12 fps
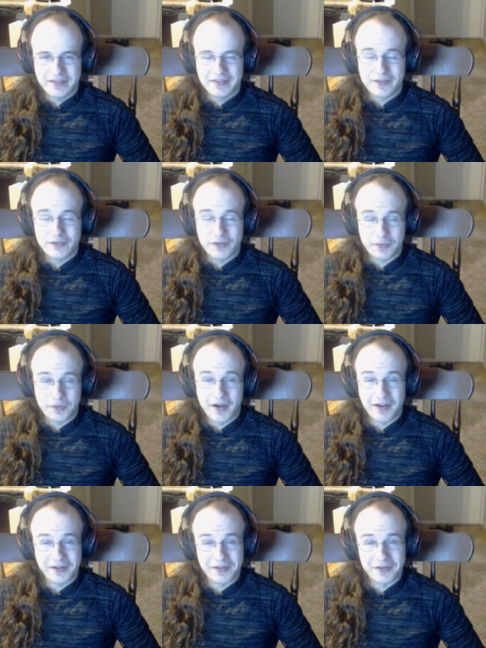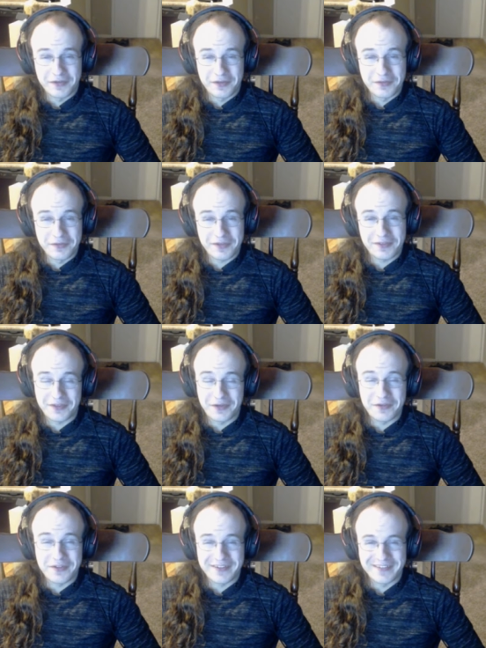New Chocobo Hot and Cold, which is
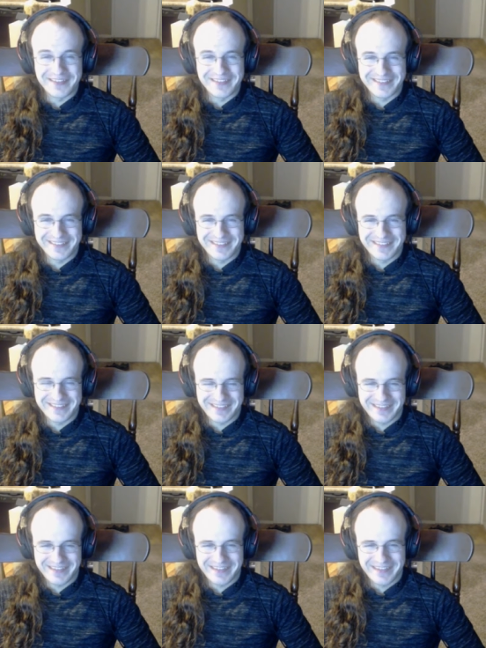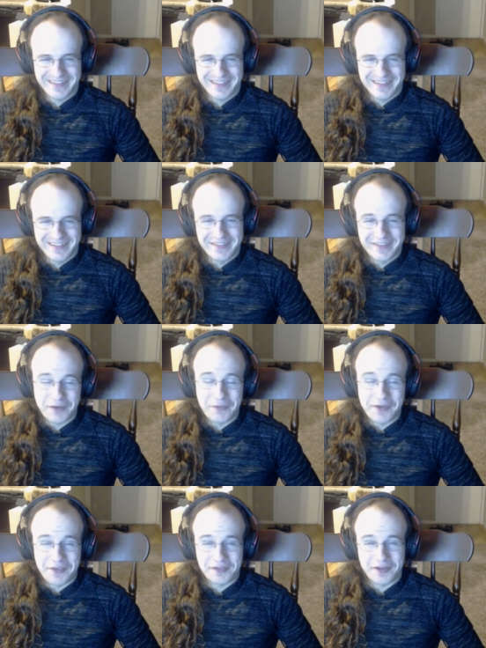so good. I don't care
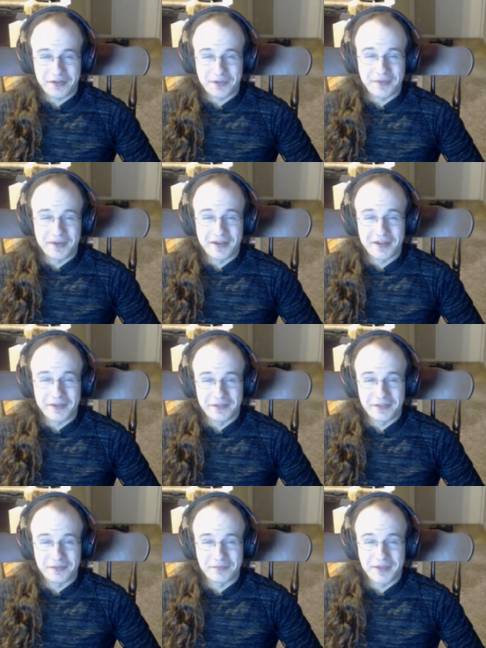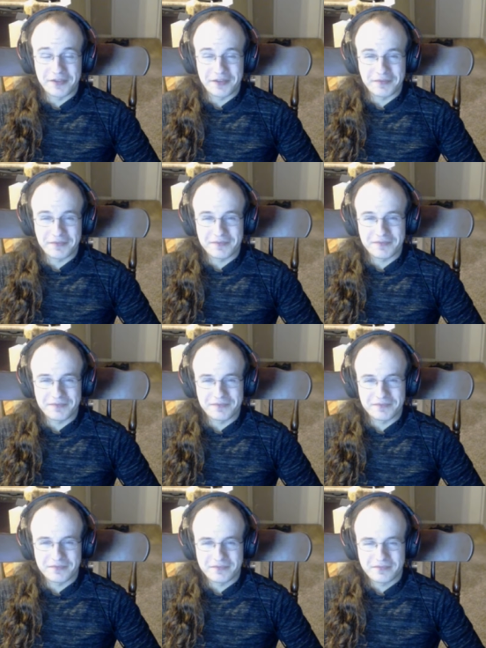what you say, Chocobo Hot and Cold is amazing.
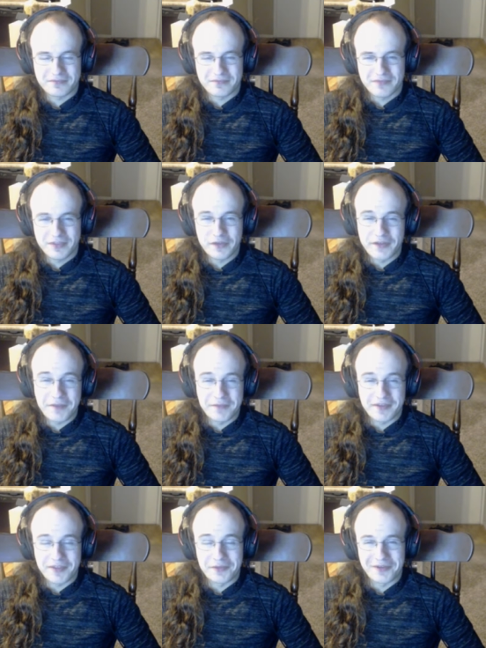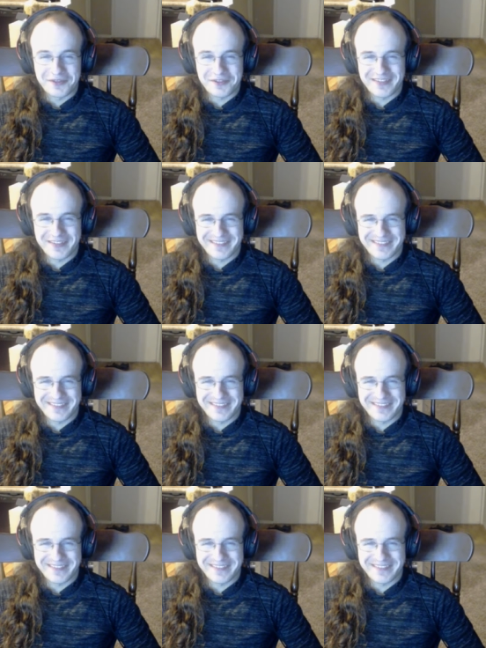Don't add me otherwise.